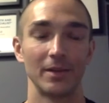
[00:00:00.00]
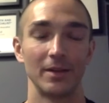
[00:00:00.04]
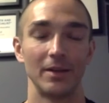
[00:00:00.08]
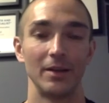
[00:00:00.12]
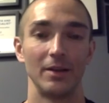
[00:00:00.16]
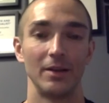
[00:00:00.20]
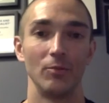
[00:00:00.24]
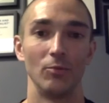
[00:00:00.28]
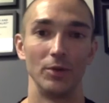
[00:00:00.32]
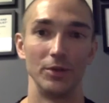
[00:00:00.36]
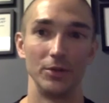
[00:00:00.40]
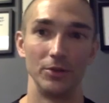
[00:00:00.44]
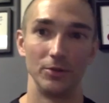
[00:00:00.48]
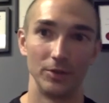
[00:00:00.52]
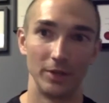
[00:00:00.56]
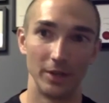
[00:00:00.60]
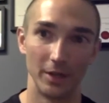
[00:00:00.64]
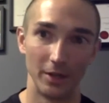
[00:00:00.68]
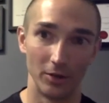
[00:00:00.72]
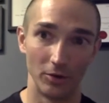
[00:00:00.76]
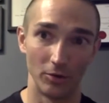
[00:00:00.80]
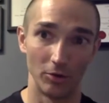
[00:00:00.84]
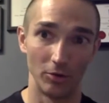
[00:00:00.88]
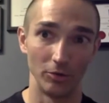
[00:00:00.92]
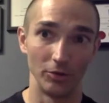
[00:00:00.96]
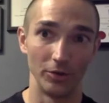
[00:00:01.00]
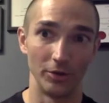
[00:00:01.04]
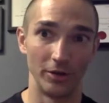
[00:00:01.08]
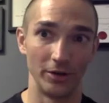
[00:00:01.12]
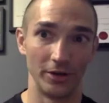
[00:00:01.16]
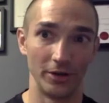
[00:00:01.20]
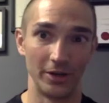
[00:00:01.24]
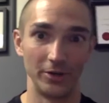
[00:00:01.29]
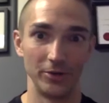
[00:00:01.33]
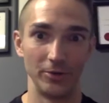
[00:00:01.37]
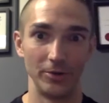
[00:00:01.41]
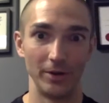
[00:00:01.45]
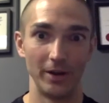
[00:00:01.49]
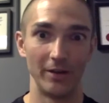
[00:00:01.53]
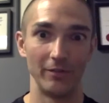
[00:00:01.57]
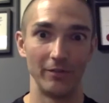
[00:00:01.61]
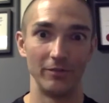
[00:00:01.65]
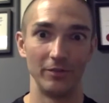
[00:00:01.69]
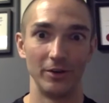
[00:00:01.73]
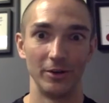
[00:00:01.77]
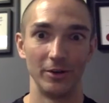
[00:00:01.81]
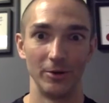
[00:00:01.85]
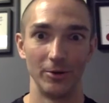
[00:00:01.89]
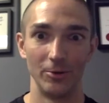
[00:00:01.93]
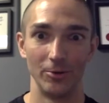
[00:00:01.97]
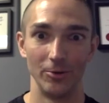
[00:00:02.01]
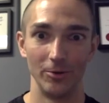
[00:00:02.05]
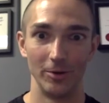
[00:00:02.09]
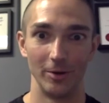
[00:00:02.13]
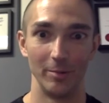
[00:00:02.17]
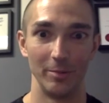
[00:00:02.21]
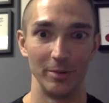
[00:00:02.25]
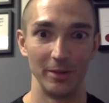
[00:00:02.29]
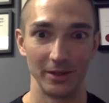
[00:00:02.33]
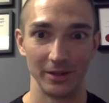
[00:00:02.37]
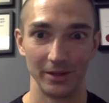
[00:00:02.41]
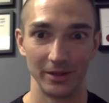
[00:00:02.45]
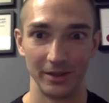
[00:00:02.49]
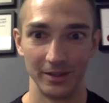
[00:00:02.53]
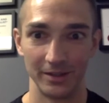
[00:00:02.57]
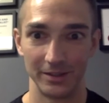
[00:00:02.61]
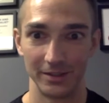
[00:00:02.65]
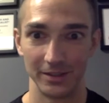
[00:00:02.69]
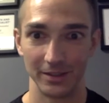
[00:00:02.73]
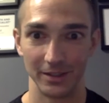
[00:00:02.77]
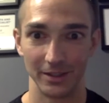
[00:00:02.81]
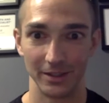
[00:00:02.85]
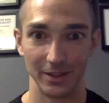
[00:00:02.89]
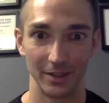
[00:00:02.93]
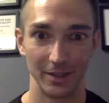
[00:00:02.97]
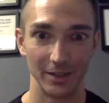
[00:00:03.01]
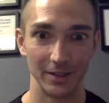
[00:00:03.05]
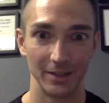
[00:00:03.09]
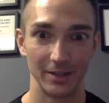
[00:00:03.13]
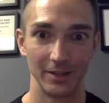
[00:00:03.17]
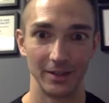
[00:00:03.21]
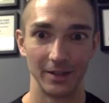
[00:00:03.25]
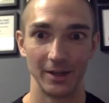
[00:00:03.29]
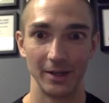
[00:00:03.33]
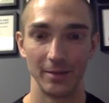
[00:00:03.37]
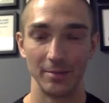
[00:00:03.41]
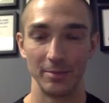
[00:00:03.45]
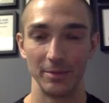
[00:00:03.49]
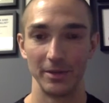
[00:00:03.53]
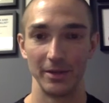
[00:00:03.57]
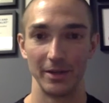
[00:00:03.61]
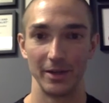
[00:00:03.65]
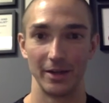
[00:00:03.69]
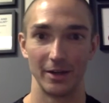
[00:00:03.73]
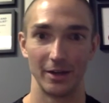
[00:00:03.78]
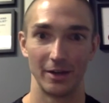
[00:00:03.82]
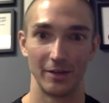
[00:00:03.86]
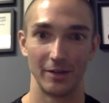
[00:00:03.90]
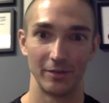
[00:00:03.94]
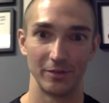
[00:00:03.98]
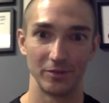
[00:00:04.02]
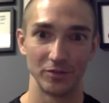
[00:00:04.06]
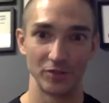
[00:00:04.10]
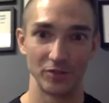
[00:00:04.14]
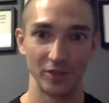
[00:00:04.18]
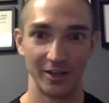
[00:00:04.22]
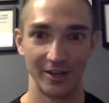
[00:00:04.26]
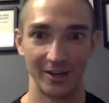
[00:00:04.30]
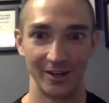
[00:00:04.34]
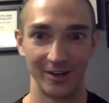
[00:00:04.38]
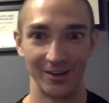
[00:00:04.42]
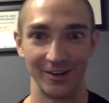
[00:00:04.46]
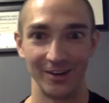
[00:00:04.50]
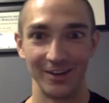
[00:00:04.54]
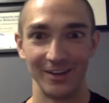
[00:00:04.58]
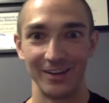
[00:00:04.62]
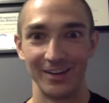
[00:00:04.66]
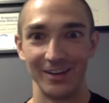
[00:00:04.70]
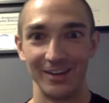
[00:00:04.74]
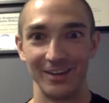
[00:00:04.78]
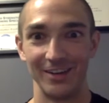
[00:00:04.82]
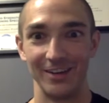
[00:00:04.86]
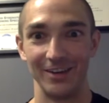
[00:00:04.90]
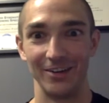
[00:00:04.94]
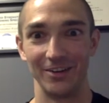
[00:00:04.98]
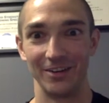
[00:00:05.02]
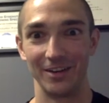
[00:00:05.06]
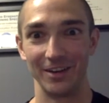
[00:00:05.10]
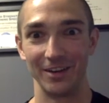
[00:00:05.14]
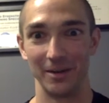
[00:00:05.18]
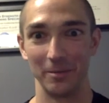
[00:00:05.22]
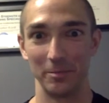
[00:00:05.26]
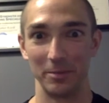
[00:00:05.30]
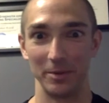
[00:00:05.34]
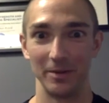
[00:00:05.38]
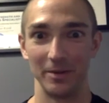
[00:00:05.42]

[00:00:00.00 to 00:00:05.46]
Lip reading: when you get older and you have no ability to like get up and down off a chair, get up